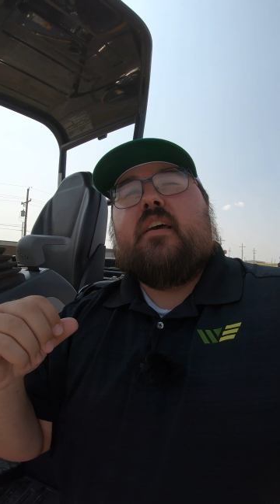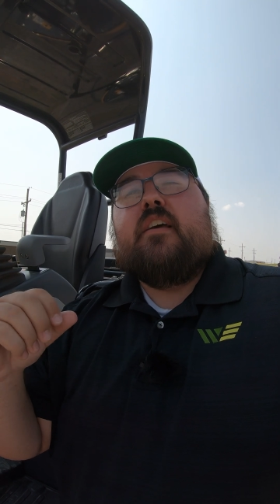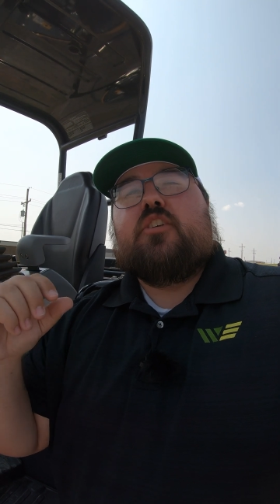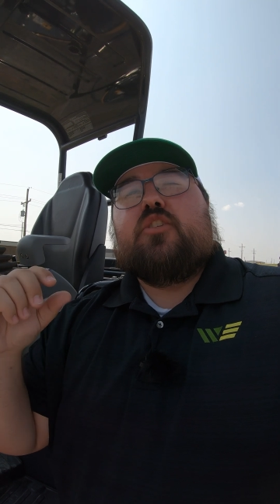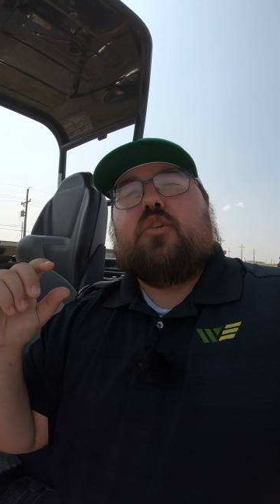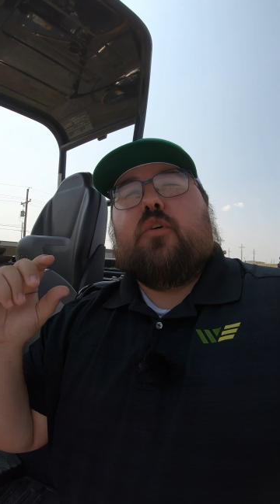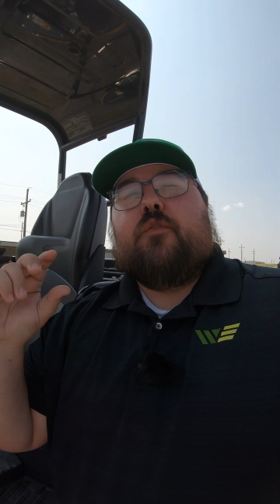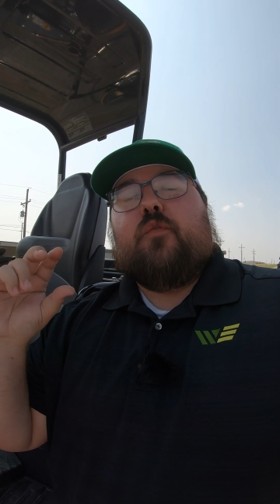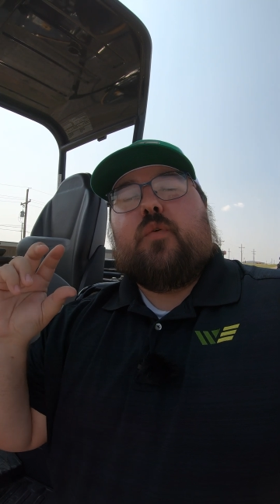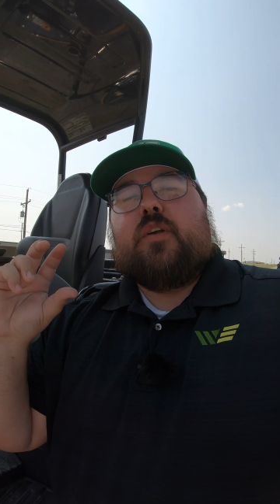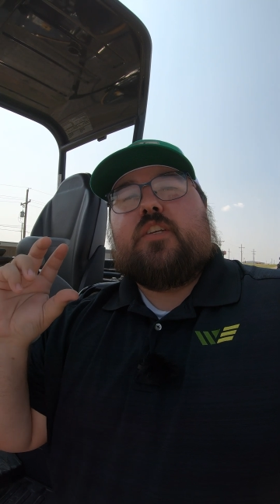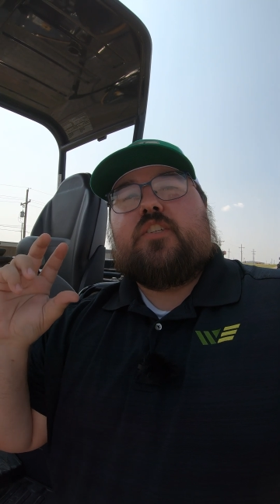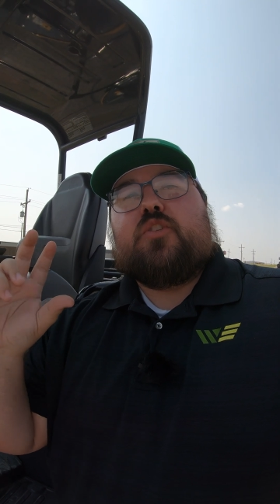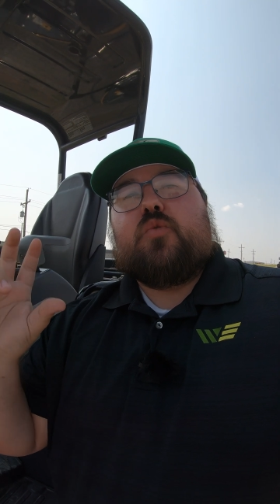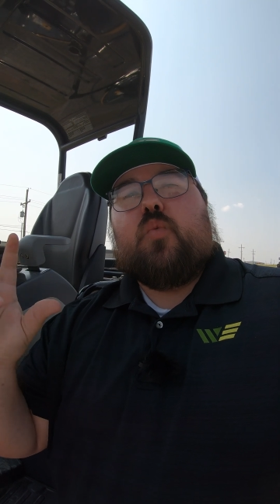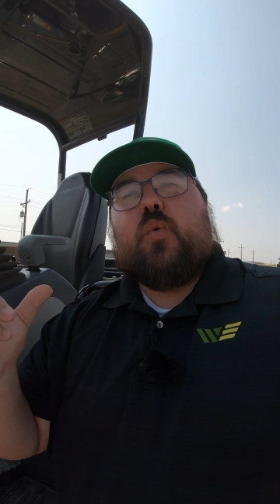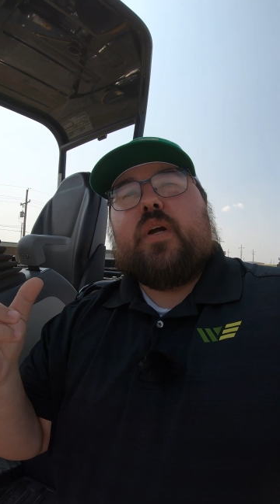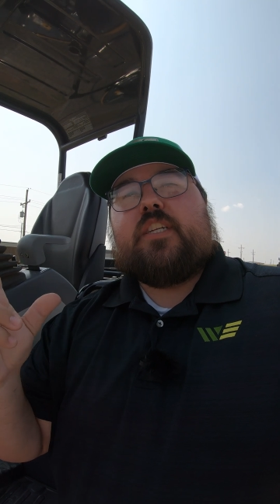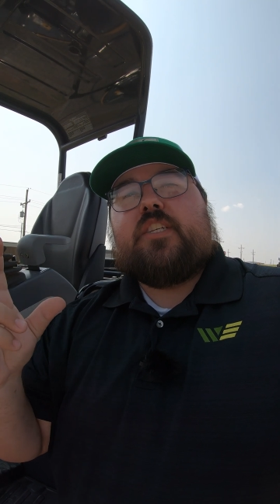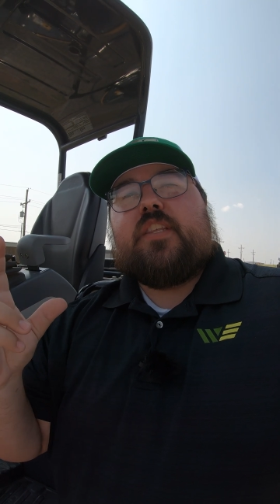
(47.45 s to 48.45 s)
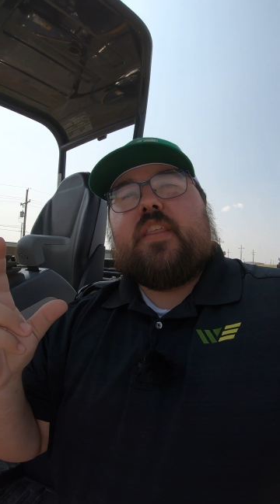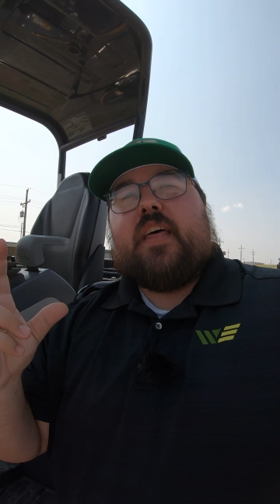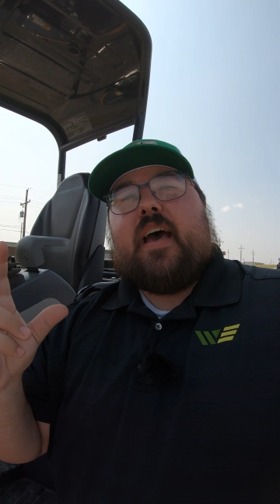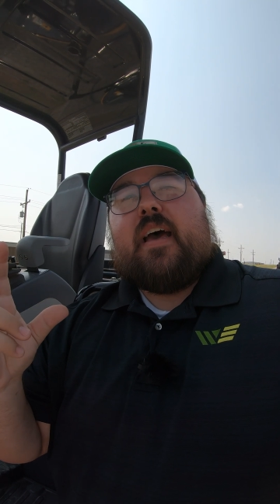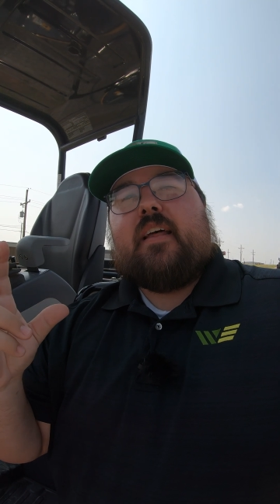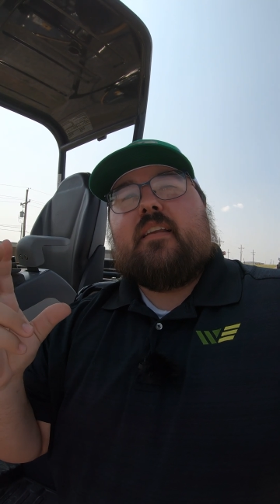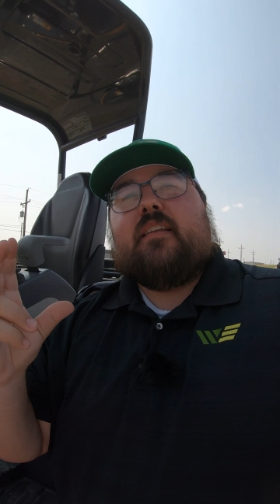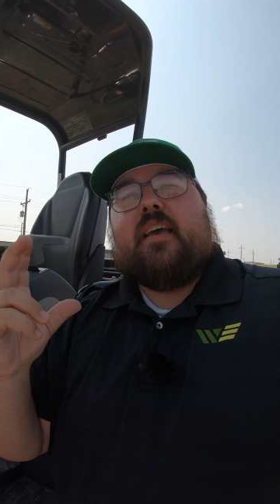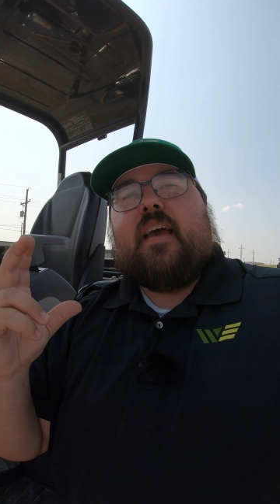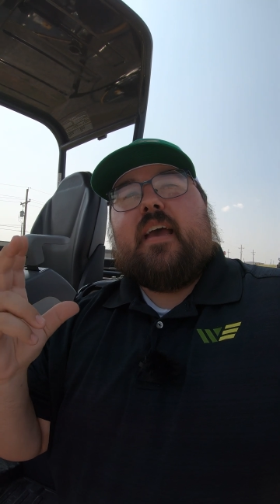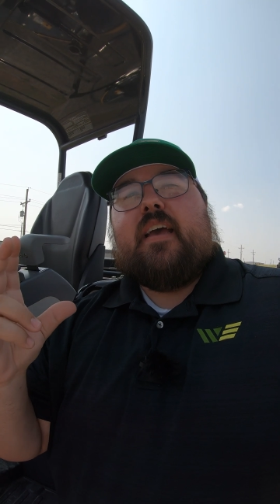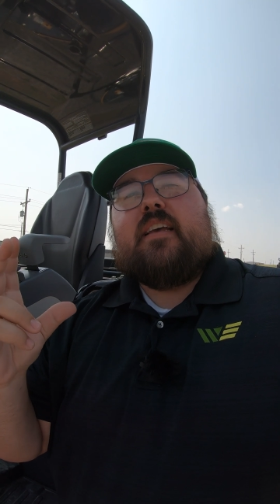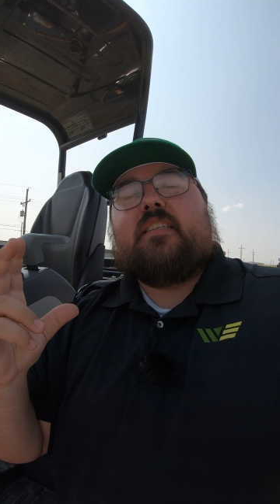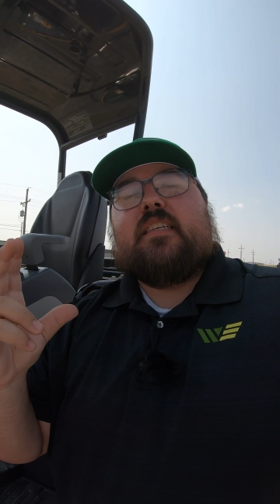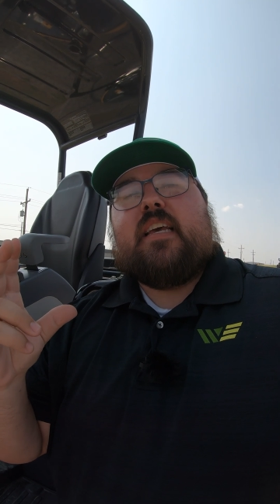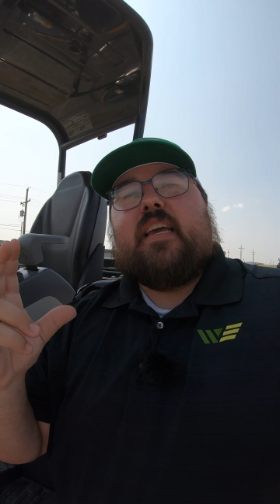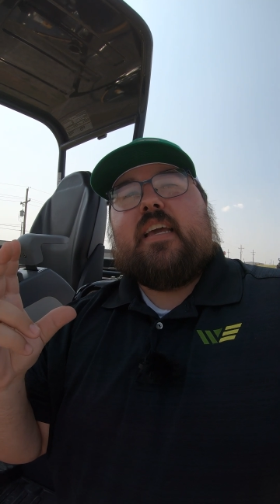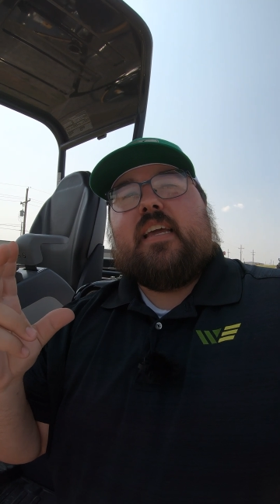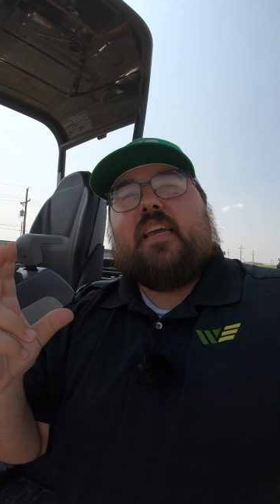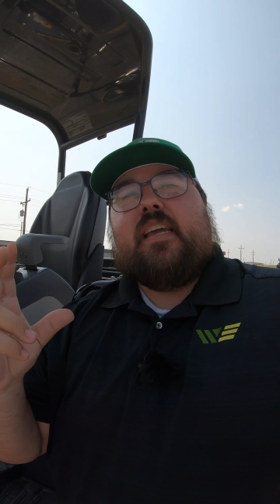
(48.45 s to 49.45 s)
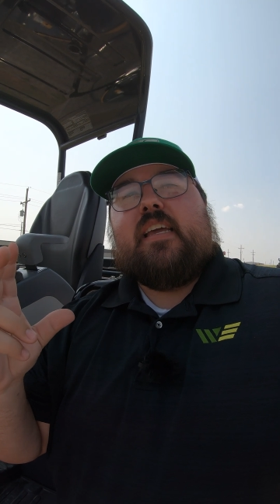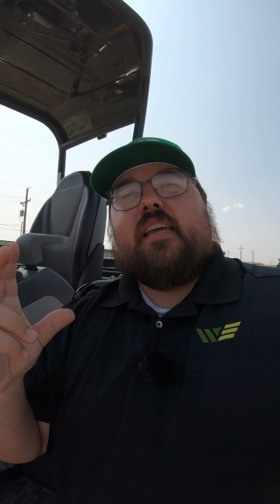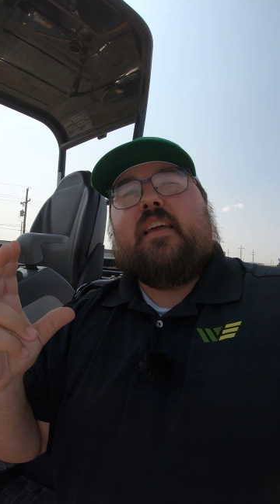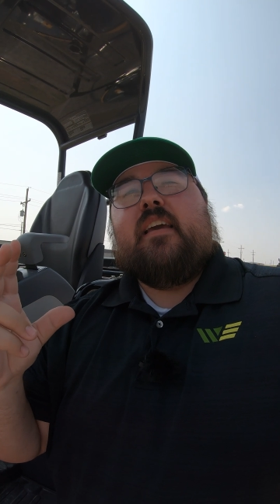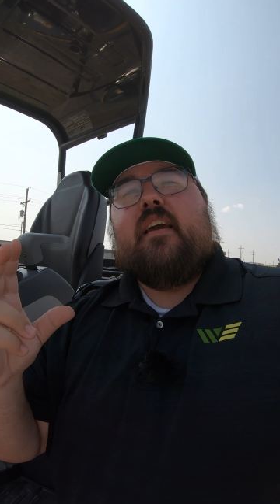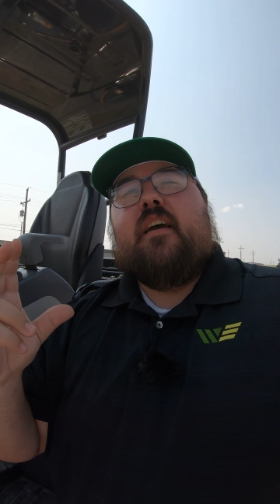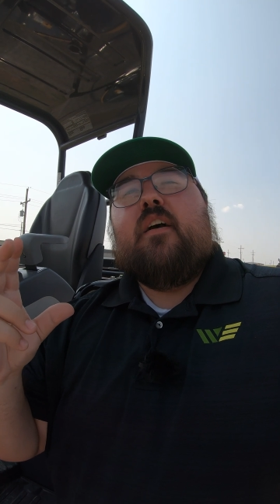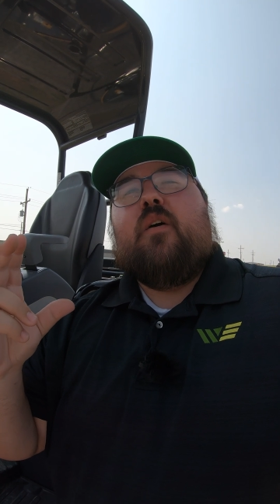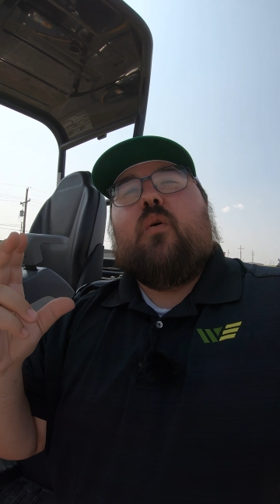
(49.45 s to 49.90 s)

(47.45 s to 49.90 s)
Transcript: So if we switch that to SAE,